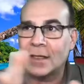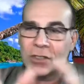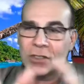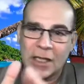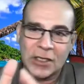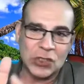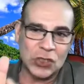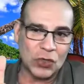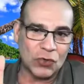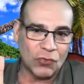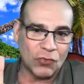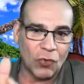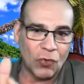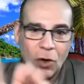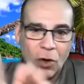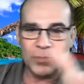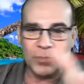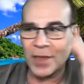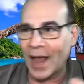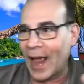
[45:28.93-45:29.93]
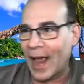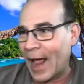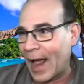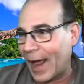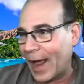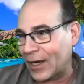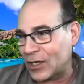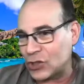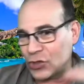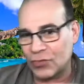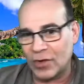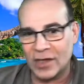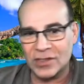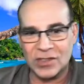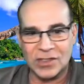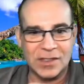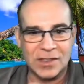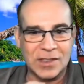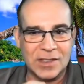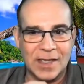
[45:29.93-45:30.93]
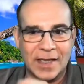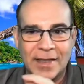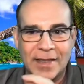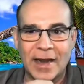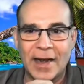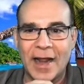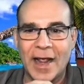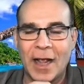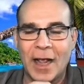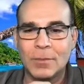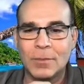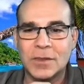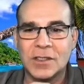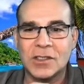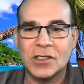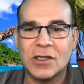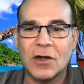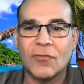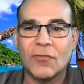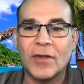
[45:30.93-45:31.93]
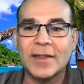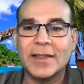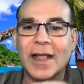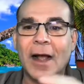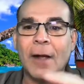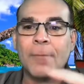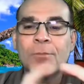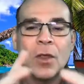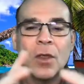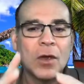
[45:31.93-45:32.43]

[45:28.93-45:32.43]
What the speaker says: screw up the addresses and the names and stuff like that.